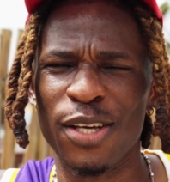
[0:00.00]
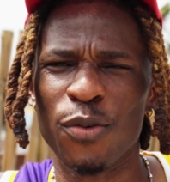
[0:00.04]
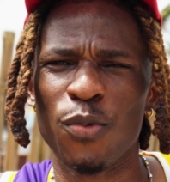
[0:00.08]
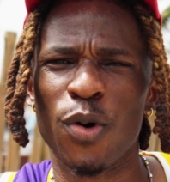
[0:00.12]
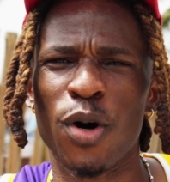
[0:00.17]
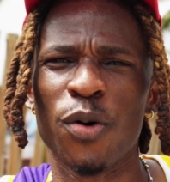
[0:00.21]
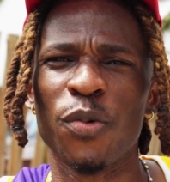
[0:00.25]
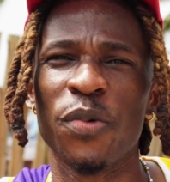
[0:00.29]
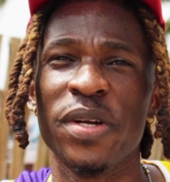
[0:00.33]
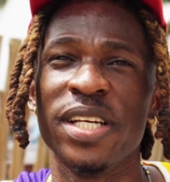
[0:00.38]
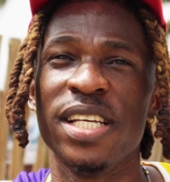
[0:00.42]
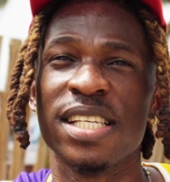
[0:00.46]

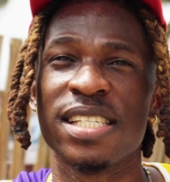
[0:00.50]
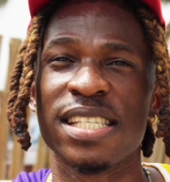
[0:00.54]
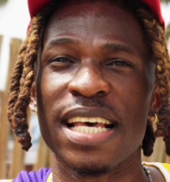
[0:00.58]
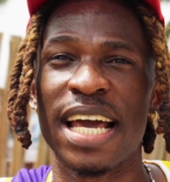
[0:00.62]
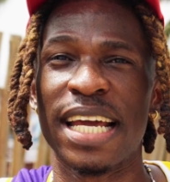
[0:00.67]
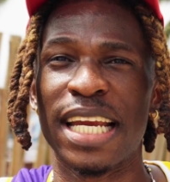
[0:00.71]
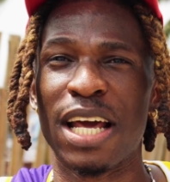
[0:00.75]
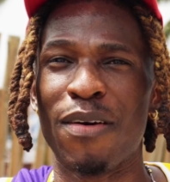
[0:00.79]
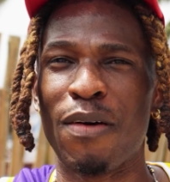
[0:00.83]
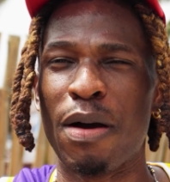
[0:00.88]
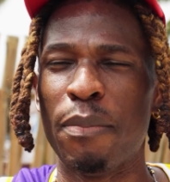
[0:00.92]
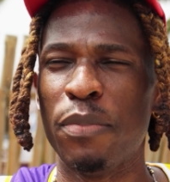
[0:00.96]
what we
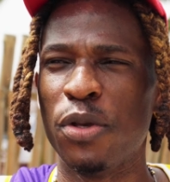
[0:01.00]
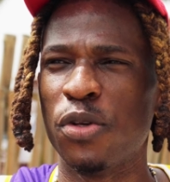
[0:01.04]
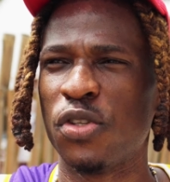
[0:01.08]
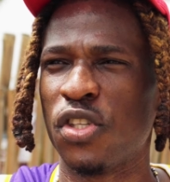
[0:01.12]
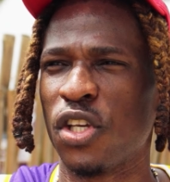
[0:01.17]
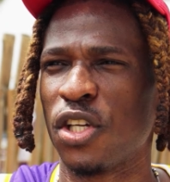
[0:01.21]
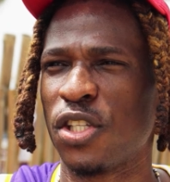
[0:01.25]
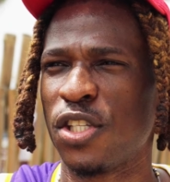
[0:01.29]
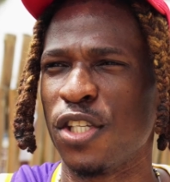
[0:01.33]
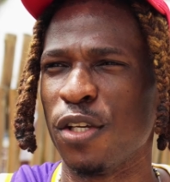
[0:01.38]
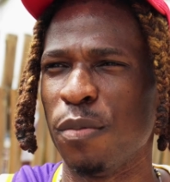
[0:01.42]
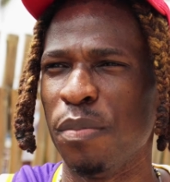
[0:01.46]
decide our
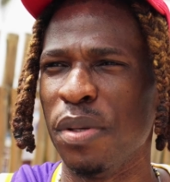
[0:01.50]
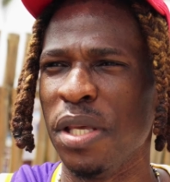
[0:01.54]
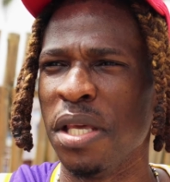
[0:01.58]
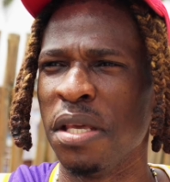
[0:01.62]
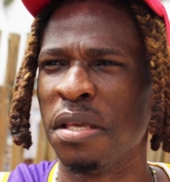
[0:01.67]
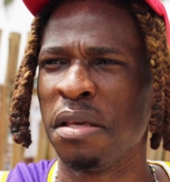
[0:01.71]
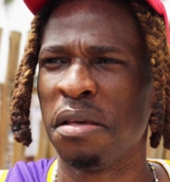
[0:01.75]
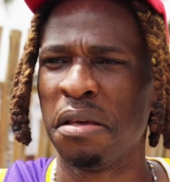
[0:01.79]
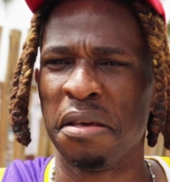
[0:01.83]
music to be.